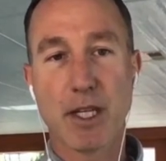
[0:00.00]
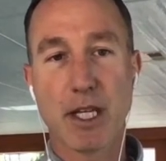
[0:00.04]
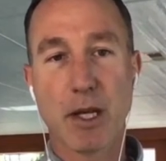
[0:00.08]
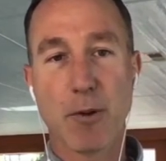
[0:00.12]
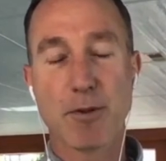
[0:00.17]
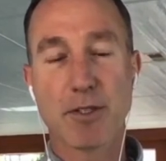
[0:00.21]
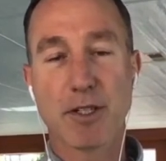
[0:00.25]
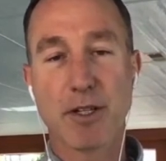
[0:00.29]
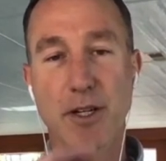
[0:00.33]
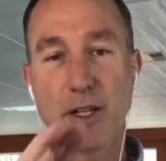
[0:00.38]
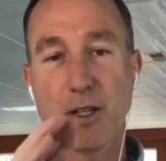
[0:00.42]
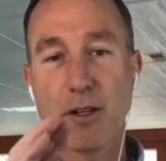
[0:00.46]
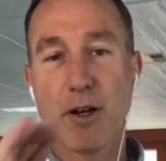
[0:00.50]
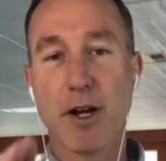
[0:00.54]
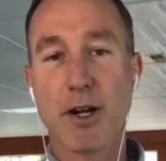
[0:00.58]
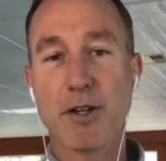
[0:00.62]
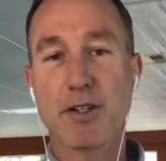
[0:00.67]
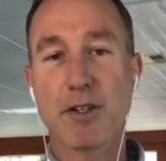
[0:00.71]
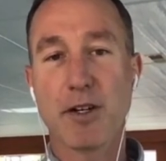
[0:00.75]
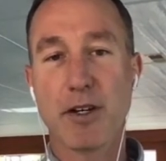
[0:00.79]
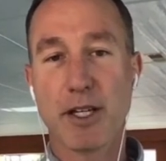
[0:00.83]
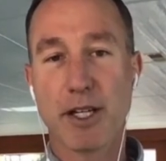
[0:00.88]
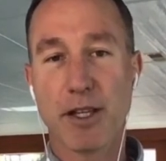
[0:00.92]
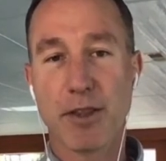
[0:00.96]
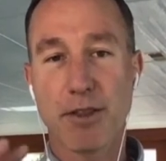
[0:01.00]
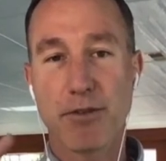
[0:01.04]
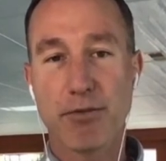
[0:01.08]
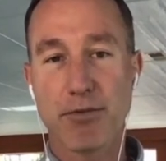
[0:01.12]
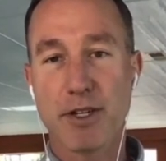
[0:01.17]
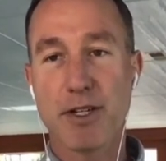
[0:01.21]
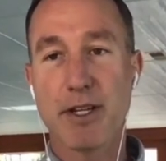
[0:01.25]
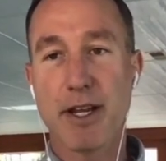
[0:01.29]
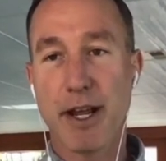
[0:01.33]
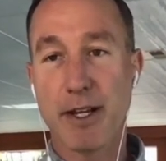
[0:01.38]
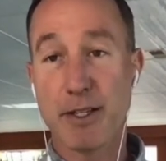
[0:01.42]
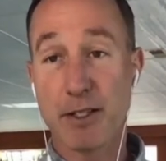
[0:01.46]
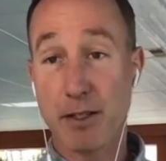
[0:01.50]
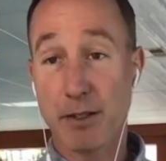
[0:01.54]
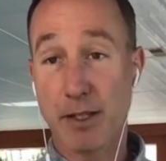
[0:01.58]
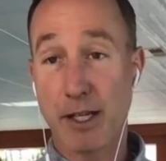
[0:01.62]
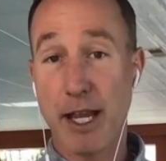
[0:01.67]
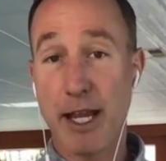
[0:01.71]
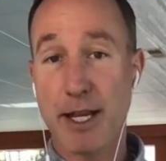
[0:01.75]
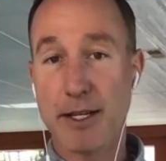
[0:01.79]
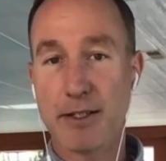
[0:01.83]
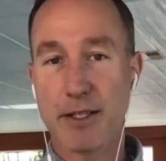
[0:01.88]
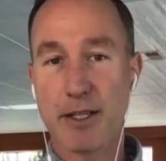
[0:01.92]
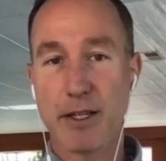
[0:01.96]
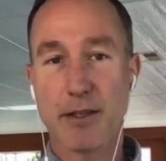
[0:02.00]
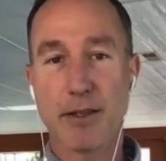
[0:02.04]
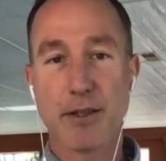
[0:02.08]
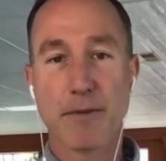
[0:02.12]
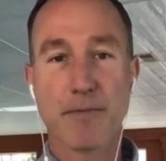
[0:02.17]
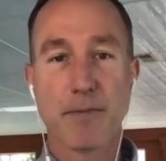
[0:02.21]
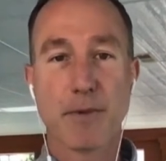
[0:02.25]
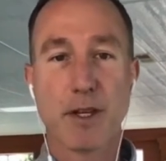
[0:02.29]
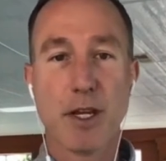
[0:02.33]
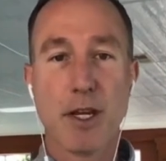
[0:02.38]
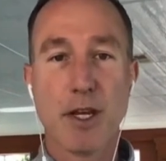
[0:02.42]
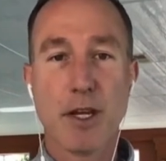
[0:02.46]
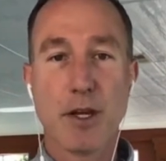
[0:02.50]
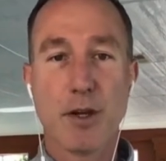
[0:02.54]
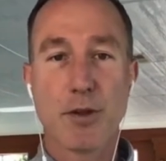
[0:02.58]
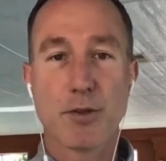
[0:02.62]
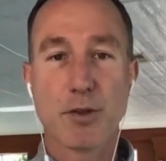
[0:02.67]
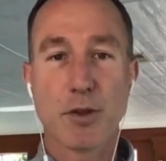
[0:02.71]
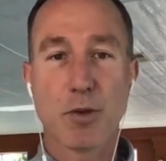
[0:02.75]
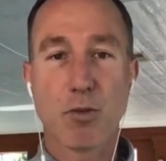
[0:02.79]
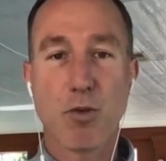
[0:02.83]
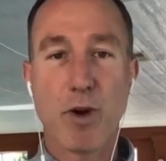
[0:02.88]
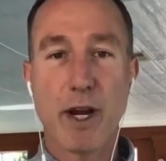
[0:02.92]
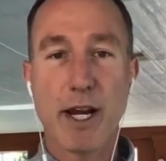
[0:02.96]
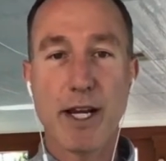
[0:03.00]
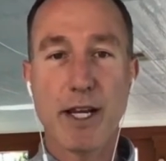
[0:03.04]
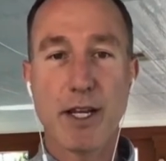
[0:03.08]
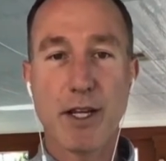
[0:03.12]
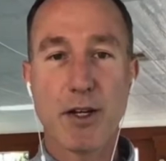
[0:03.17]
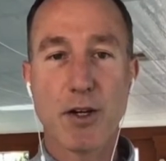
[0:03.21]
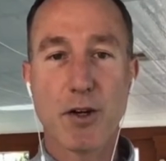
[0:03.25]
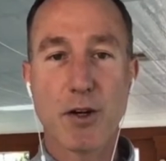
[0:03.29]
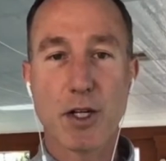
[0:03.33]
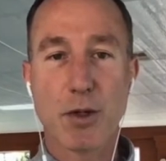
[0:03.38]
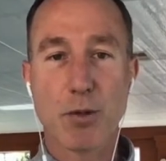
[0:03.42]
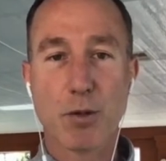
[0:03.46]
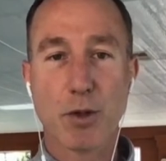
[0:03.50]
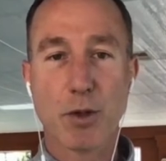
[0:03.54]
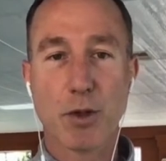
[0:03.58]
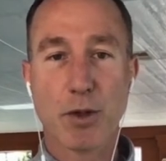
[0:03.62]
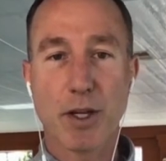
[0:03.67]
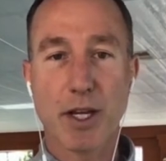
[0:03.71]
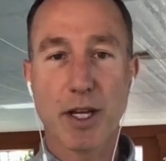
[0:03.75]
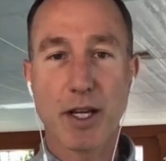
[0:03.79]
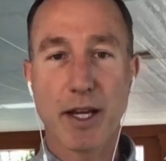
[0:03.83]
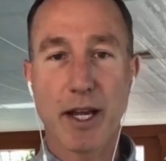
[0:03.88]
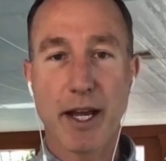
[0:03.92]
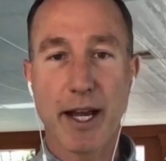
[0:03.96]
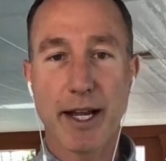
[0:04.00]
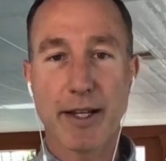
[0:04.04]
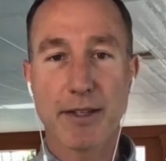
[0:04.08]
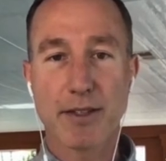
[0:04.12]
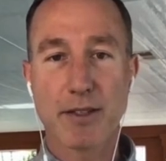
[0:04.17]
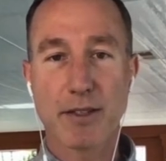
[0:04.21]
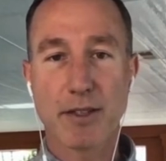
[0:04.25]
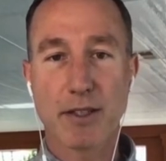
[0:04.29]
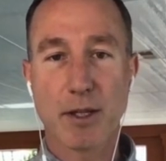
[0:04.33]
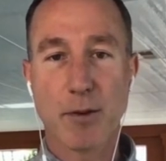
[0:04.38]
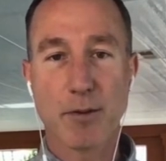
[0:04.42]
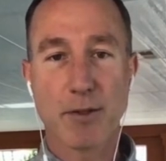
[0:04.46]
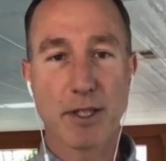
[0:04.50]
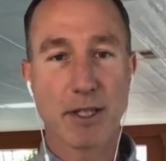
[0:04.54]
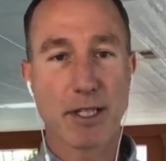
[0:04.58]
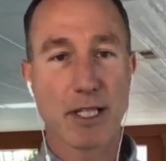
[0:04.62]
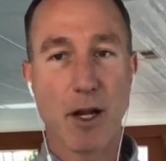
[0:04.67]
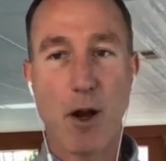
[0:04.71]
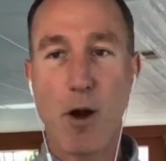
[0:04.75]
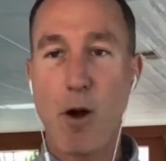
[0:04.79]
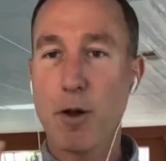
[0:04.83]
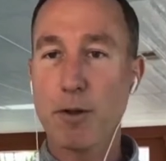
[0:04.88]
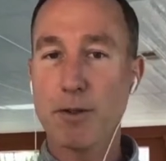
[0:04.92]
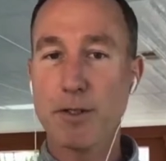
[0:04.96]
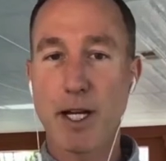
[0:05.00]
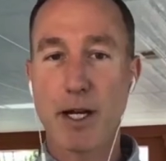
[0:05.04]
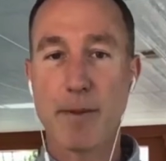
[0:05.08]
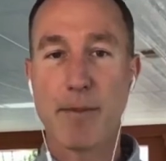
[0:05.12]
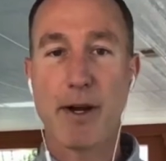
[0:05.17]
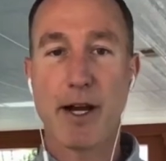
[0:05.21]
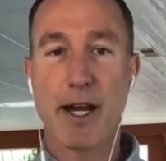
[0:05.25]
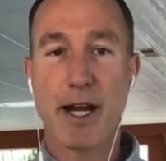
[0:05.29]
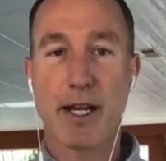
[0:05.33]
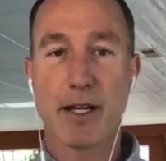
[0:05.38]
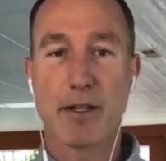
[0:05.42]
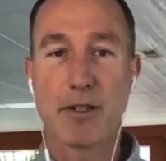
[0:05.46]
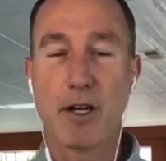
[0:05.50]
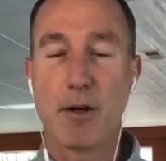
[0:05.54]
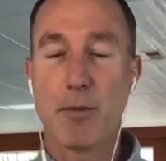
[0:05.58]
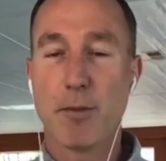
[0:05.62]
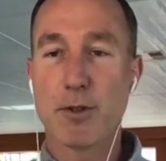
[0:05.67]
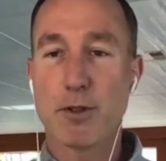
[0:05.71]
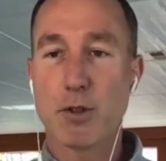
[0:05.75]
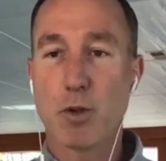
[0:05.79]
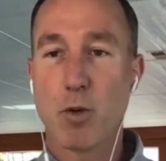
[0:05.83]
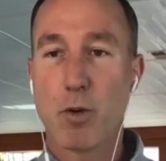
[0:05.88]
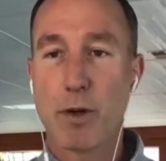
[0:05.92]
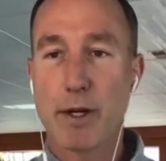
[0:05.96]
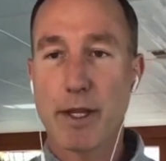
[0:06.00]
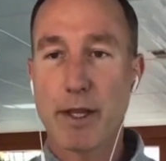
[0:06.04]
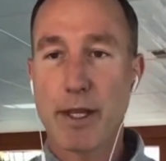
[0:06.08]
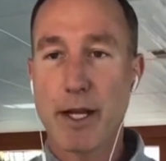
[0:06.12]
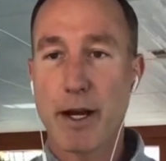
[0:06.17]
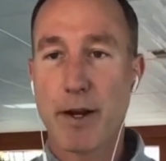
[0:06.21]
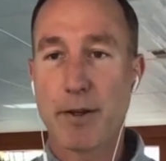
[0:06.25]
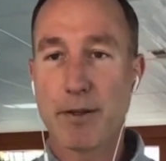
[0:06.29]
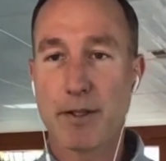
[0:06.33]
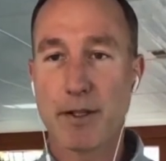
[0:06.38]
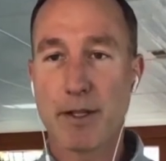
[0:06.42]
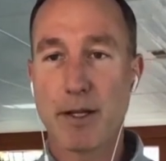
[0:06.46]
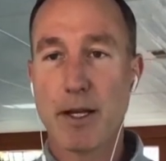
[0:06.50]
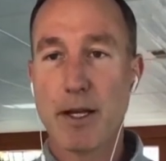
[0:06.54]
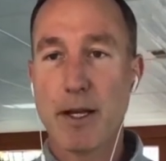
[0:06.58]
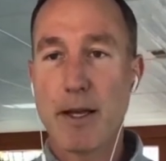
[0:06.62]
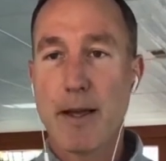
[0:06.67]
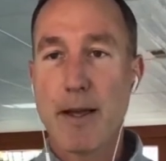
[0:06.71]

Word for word: It was going to launch in three days on the eighteenth. So right here, you were looking at, it was at the all-time high, almost twenty thousand.